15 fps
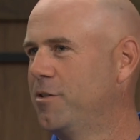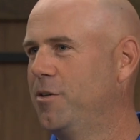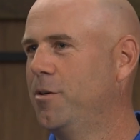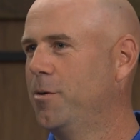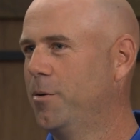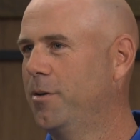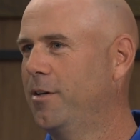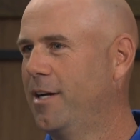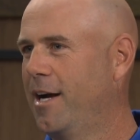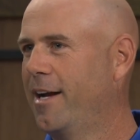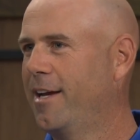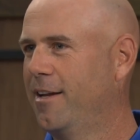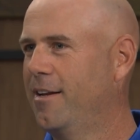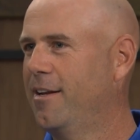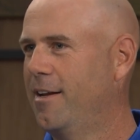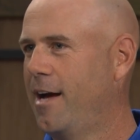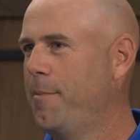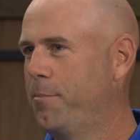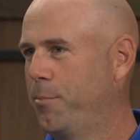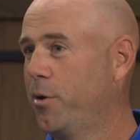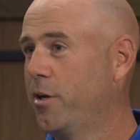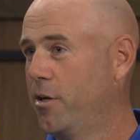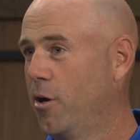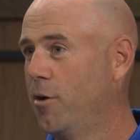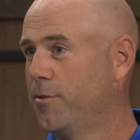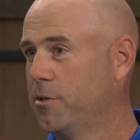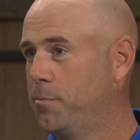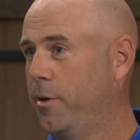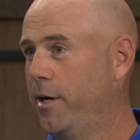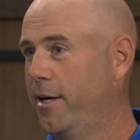too. I'm a pretty
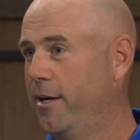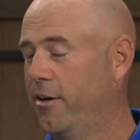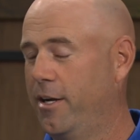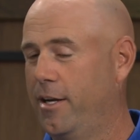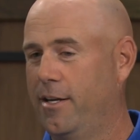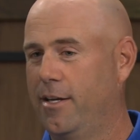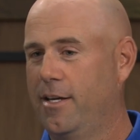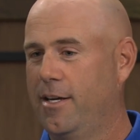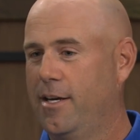nervous player, and